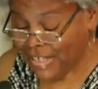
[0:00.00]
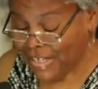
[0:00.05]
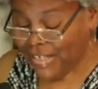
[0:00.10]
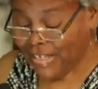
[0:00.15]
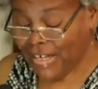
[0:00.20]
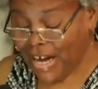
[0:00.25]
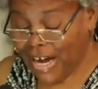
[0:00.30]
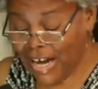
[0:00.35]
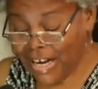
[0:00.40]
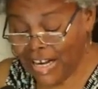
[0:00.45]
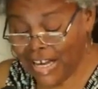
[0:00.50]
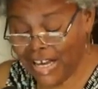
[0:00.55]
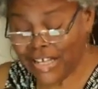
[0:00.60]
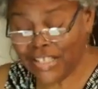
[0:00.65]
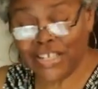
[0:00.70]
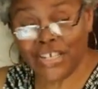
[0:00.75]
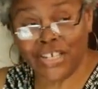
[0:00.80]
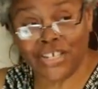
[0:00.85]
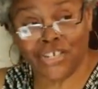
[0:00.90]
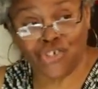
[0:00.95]
God
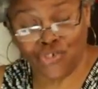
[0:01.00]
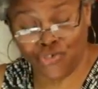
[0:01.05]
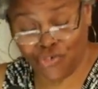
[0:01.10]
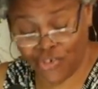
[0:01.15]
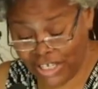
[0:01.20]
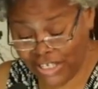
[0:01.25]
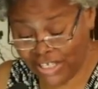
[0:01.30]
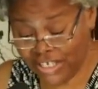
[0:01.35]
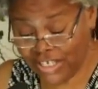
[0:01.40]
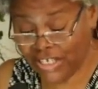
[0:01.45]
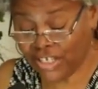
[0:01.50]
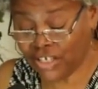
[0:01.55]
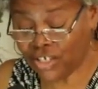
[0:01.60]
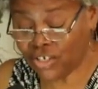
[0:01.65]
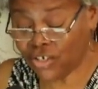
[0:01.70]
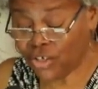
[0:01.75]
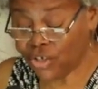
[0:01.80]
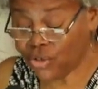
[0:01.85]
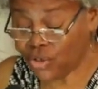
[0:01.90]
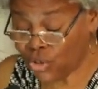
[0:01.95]
has
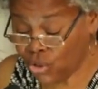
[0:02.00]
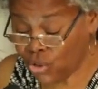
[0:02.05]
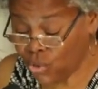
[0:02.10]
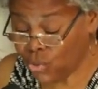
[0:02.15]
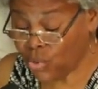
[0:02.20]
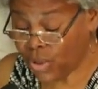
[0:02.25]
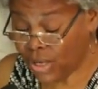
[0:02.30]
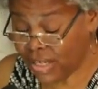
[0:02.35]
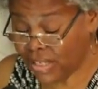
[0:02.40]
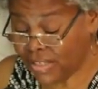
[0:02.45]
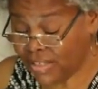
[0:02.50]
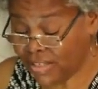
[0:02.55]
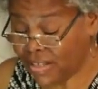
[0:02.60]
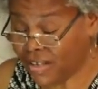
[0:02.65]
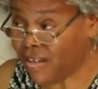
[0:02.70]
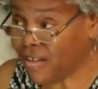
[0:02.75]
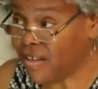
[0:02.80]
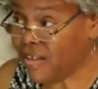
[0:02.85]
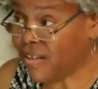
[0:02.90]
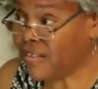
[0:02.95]
entrusted to us
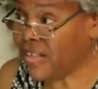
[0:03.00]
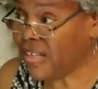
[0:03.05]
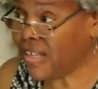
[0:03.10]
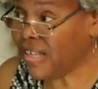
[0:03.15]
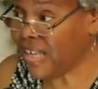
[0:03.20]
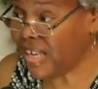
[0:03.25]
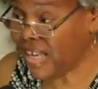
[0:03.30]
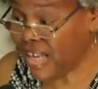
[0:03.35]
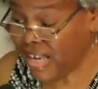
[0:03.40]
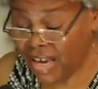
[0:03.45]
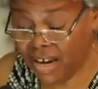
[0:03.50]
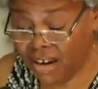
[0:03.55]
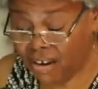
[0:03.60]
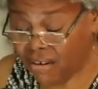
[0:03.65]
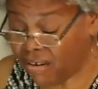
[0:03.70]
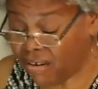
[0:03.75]
the care